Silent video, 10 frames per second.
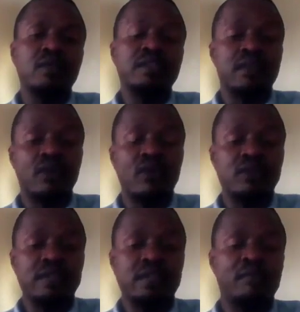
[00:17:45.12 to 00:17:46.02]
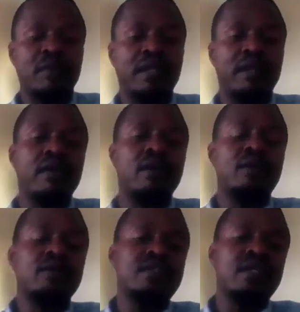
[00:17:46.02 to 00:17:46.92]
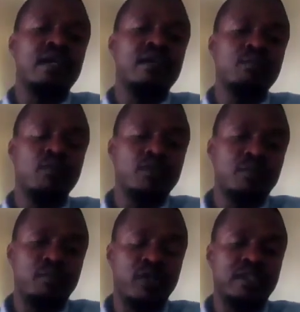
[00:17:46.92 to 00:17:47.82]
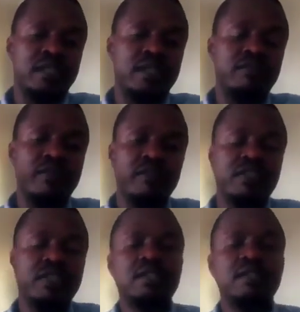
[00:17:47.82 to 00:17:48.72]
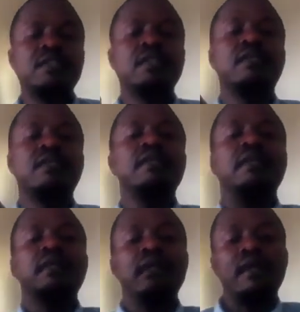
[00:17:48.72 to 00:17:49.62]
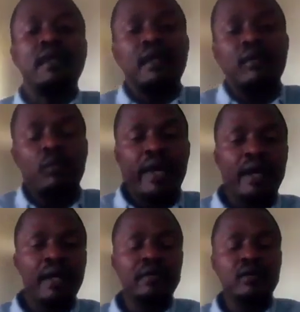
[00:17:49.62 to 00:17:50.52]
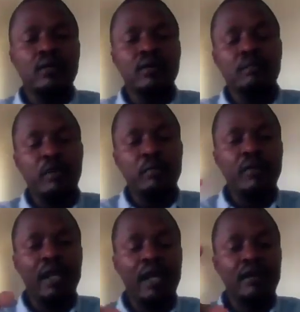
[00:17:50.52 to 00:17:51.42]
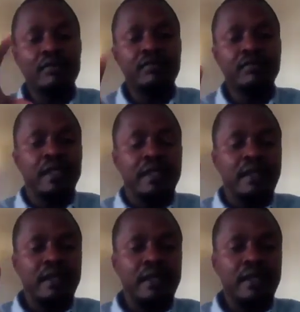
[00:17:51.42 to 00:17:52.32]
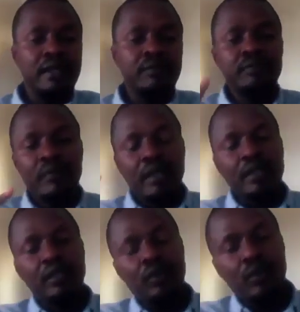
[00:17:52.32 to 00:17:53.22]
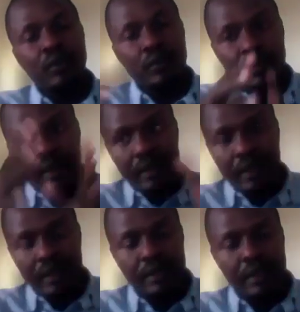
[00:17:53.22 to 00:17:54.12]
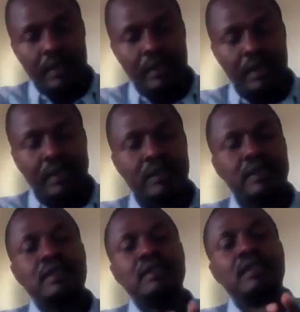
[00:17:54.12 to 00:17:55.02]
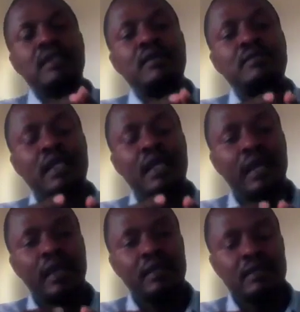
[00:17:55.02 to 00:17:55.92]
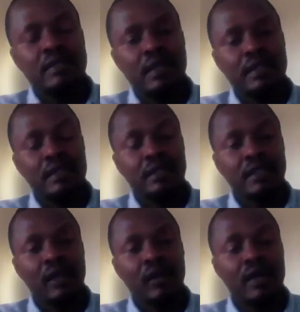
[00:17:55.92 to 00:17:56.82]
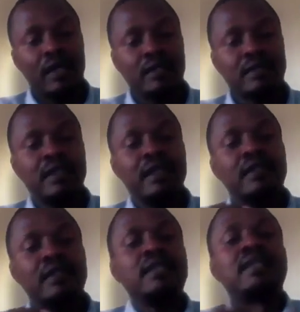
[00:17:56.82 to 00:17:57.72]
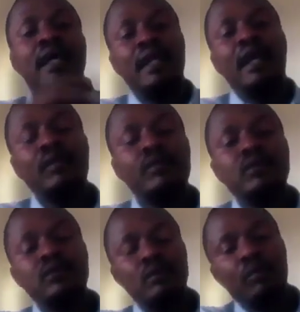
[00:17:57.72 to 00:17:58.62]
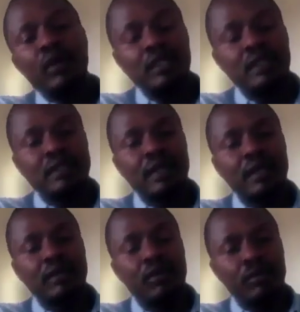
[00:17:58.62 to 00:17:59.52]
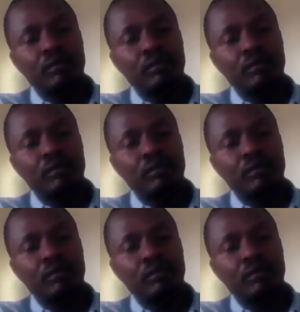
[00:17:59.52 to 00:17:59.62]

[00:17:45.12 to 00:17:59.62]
technologies coming around, remote monitoring for efficiency, where, people have, the data systems and data loggers that allow you to monitor